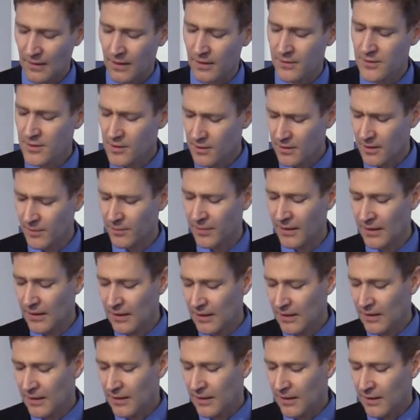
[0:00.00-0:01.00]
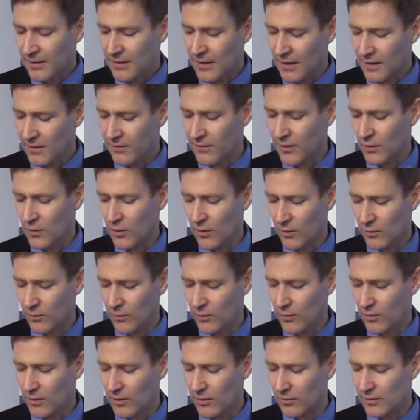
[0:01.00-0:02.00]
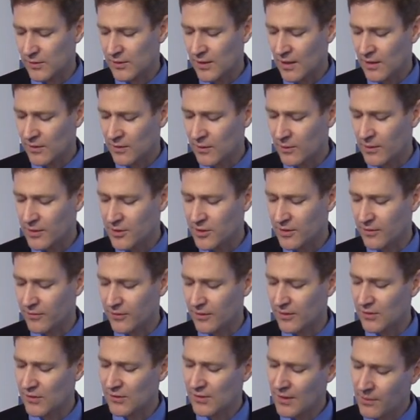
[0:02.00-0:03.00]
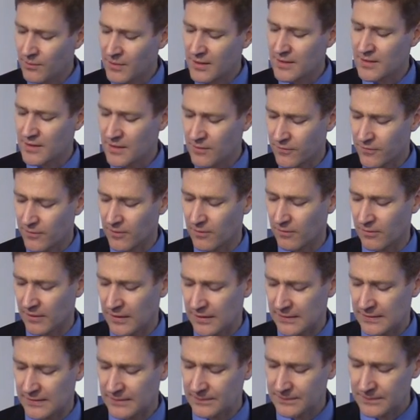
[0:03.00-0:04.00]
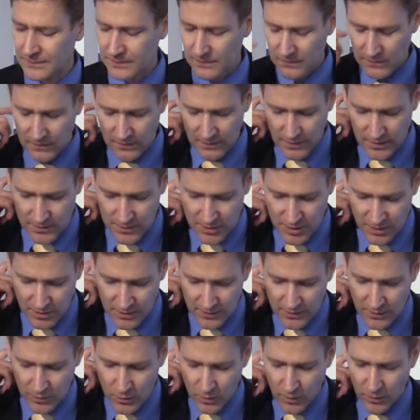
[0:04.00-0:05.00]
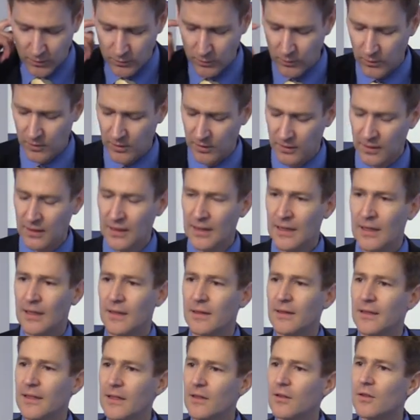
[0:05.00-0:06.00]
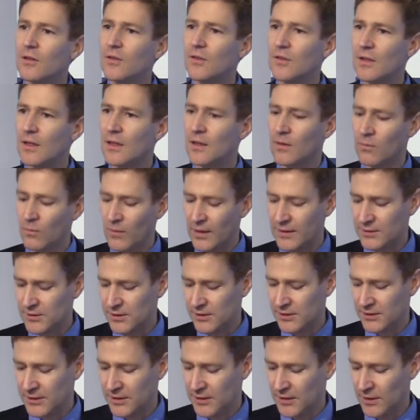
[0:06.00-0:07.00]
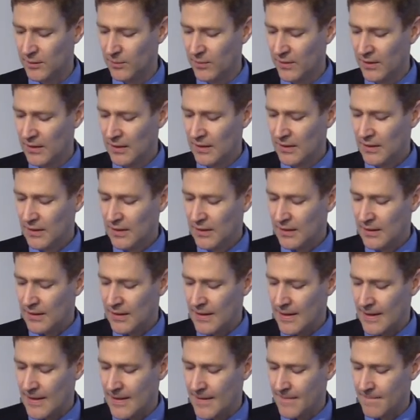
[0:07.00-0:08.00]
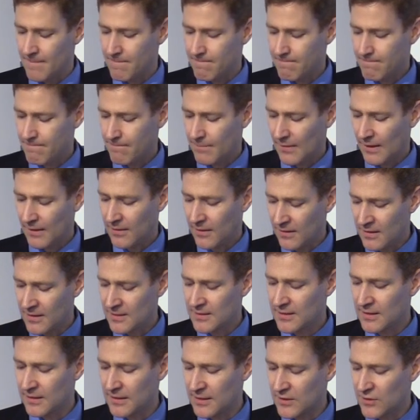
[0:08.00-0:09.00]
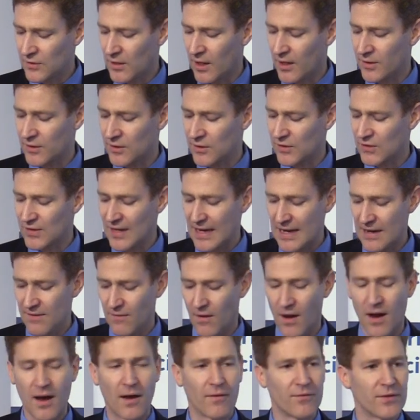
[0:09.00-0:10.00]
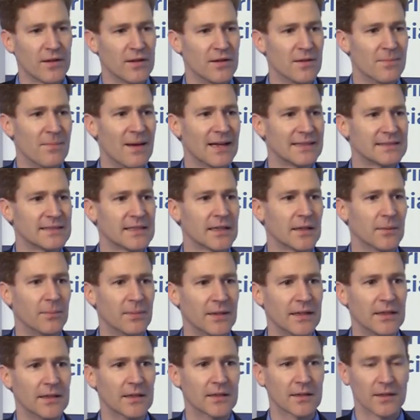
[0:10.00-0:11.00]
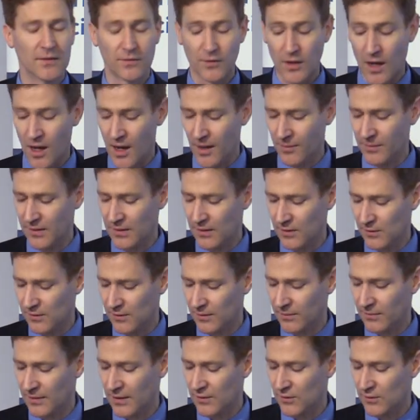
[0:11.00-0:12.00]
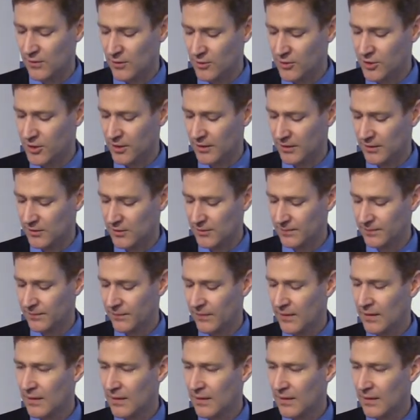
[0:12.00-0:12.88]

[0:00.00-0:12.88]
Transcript: In Europe, the end of the Cold War was consequential for a somewhat different reason. During the Cold War, leaders in Western Europe constantly sought to stave off the domestic appeal of communism and socialism.